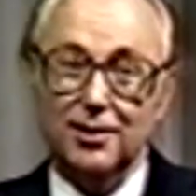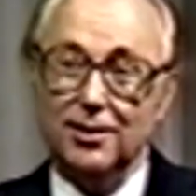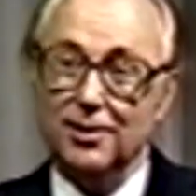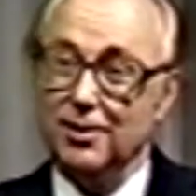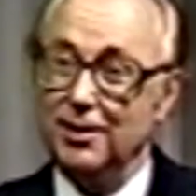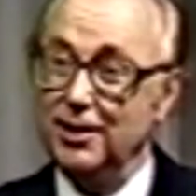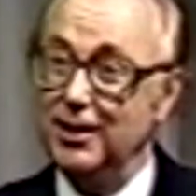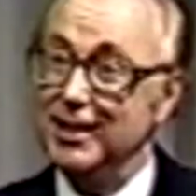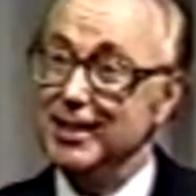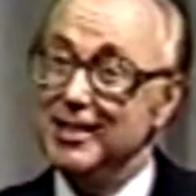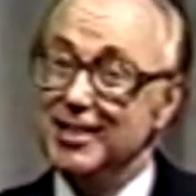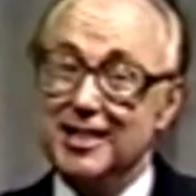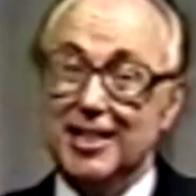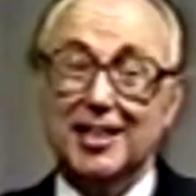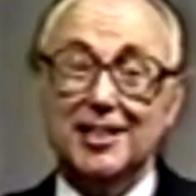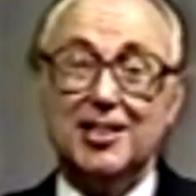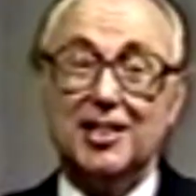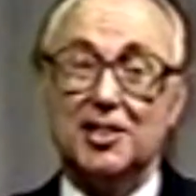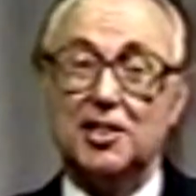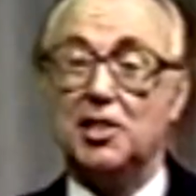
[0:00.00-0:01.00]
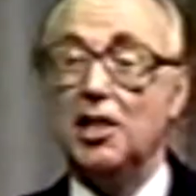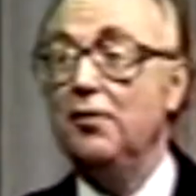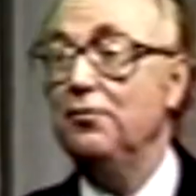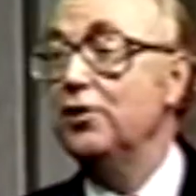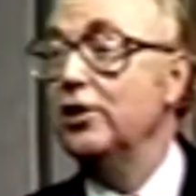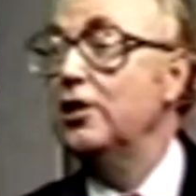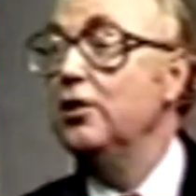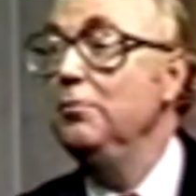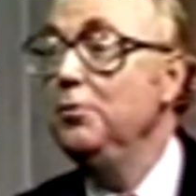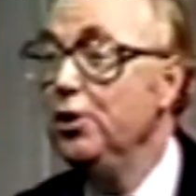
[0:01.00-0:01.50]
the consensus of the
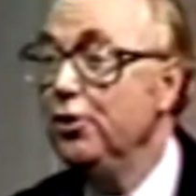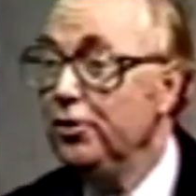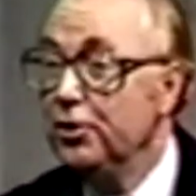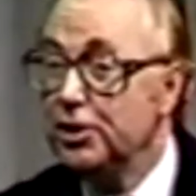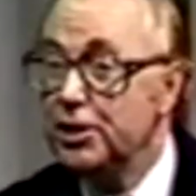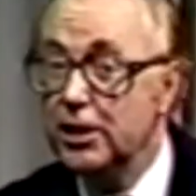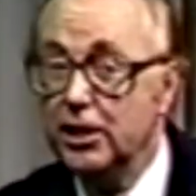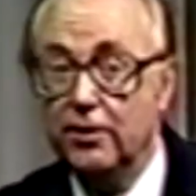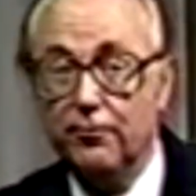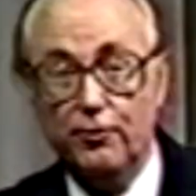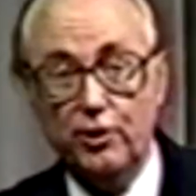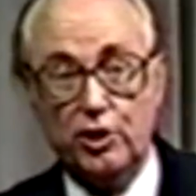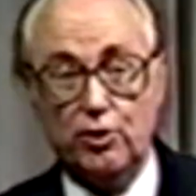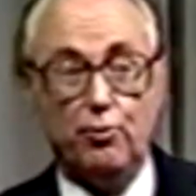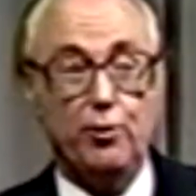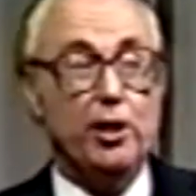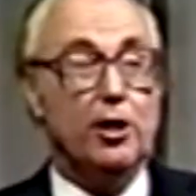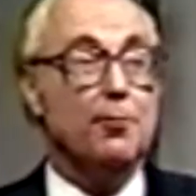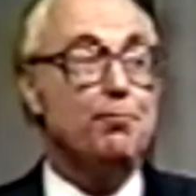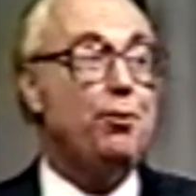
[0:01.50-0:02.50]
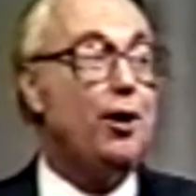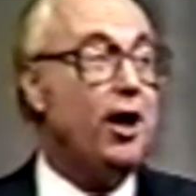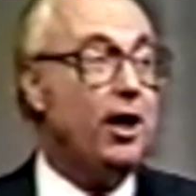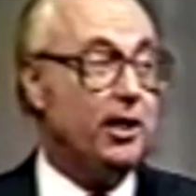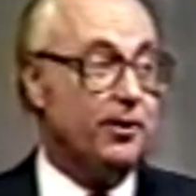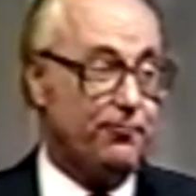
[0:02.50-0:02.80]
community of which we are part.